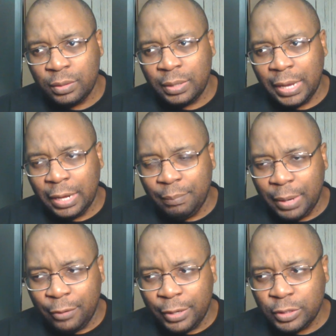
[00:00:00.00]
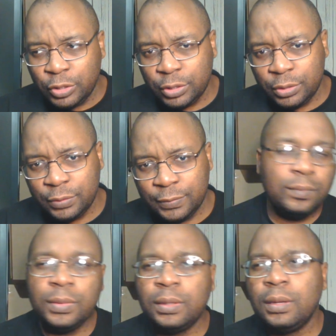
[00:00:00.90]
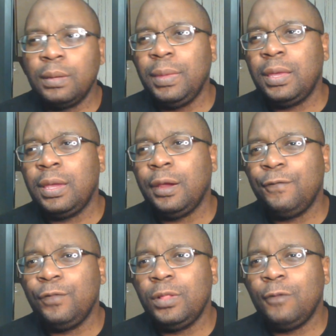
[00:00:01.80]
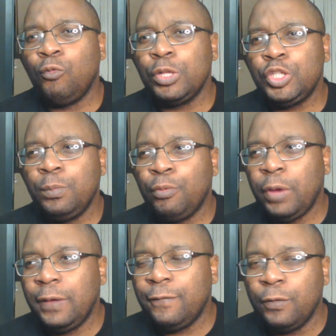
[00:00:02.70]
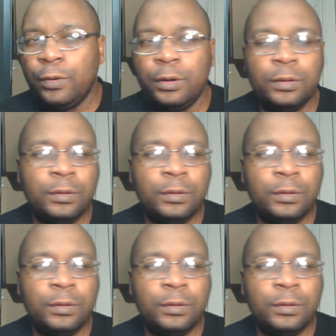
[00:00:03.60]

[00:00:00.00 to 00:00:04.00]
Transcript: and marriage. Be careful of what you pray for.